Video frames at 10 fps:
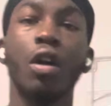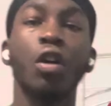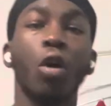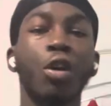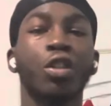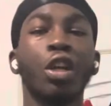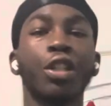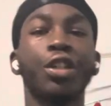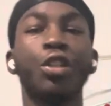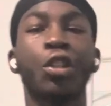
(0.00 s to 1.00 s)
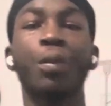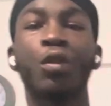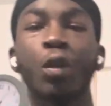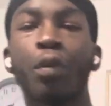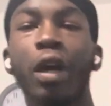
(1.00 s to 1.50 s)
Hello, what's good YouTube? It's
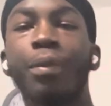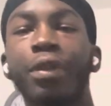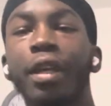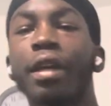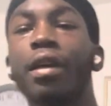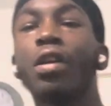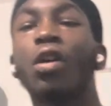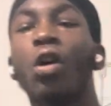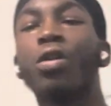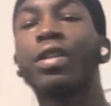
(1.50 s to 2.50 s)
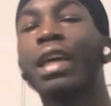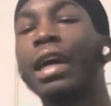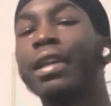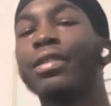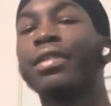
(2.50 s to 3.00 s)
your boy MD, the coldest guy
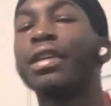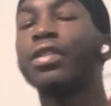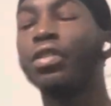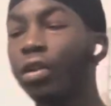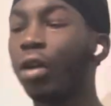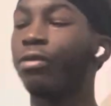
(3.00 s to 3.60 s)
in the scene. Not